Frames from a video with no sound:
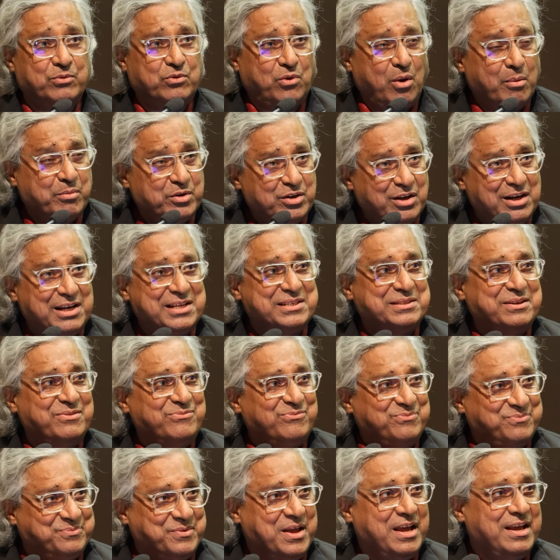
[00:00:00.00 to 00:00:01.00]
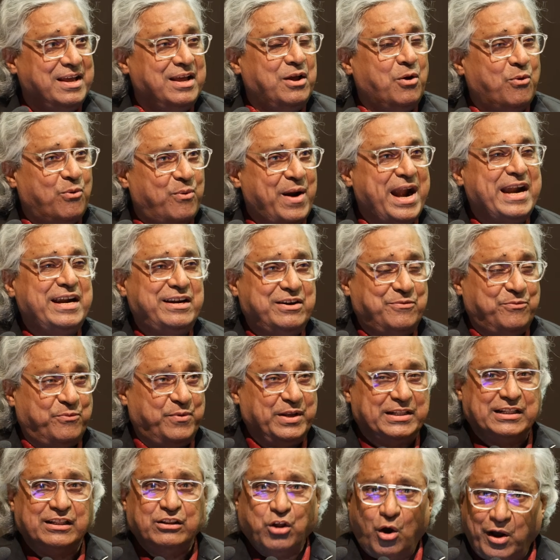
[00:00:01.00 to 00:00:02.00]
Communalism went
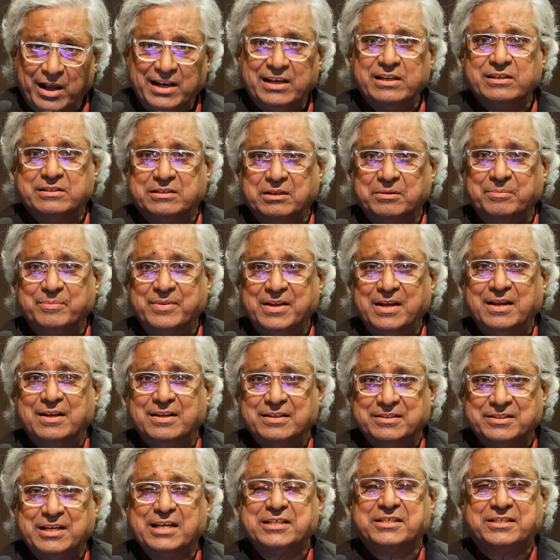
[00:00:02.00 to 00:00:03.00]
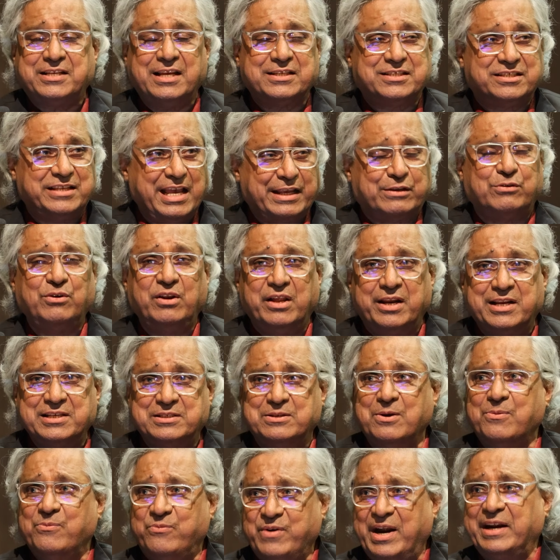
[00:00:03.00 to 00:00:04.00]
with loyalism, just as
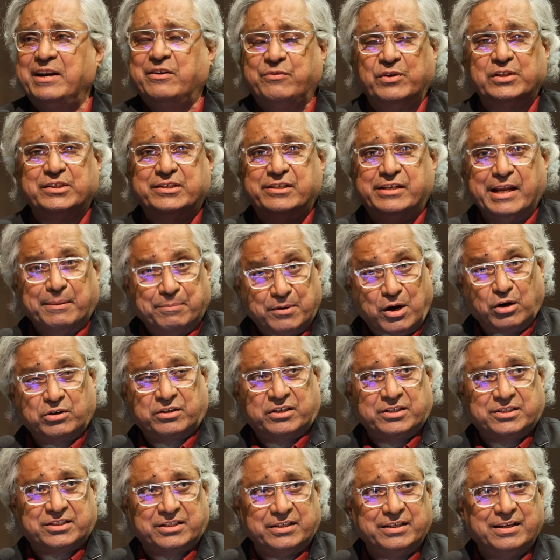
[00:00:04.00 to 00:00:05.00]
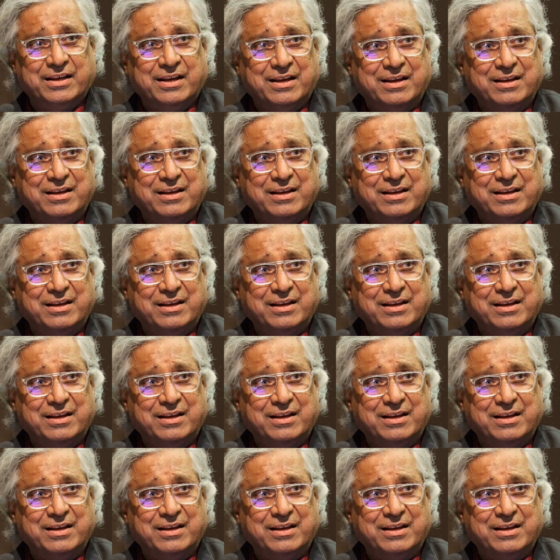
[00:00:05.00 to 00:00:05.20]
secularism went with democracy.